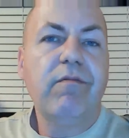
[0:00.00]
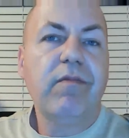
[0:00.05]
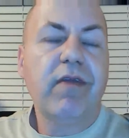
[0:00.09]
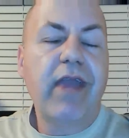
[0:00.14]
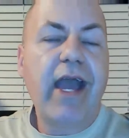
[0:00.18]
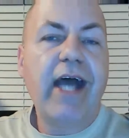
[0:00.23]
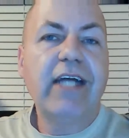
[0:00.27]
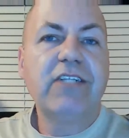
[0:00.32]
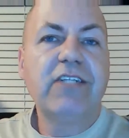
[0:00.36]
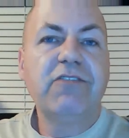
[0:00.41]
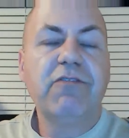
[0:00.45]

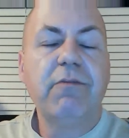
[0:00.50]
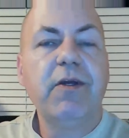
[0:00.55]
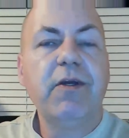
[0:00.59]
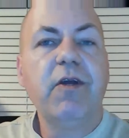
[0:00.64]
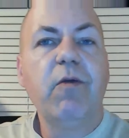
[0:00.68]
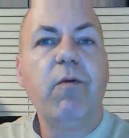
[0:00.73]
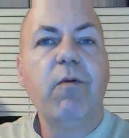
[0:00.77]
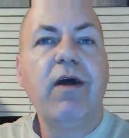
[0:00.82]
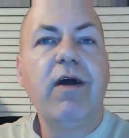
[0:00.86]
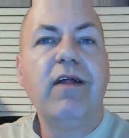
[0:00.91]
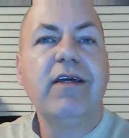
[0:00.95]
cash from
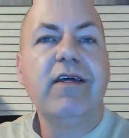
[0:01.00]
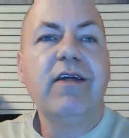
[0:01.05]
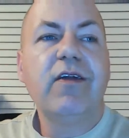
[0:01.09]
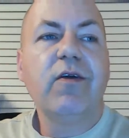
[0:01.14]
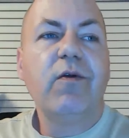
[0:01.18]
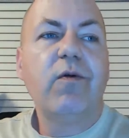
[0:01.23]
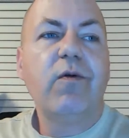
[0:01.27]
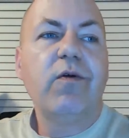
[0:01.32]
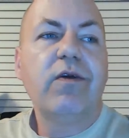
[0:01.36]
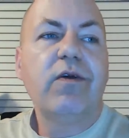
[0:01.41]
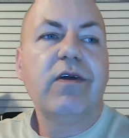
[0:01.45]
your wallet,
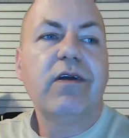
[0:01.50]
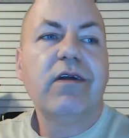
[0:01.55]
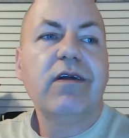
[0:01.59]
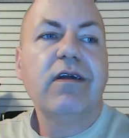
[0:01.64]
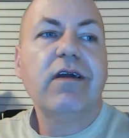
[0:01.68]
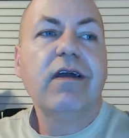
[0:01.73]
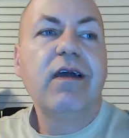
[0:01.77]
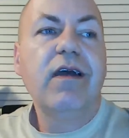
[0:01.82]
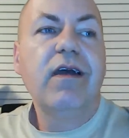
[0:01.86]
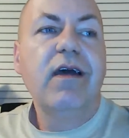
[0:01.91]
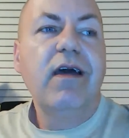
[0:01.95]

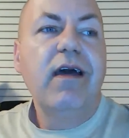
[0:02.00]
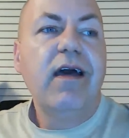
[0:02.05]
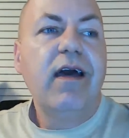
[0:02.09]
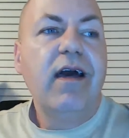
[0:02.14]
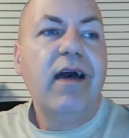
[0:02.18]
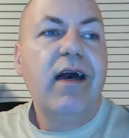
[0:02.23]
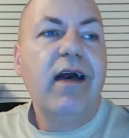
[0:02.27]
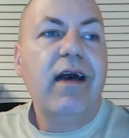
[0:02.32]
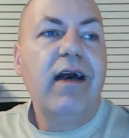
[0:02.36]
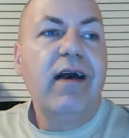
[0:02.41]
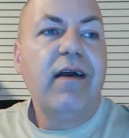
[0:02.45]
or
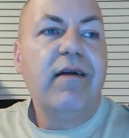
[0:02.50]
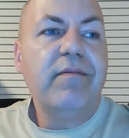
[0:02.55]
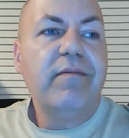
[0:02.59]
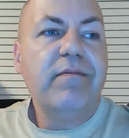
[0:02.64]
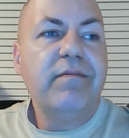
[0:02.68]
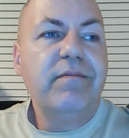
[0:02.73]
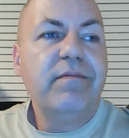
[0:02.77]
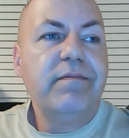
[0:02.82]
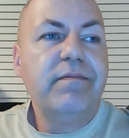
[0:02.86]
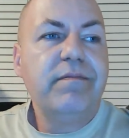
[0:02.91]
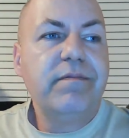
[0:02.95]

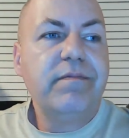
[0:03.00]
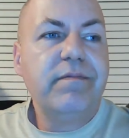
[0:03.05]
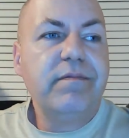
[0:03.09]
um,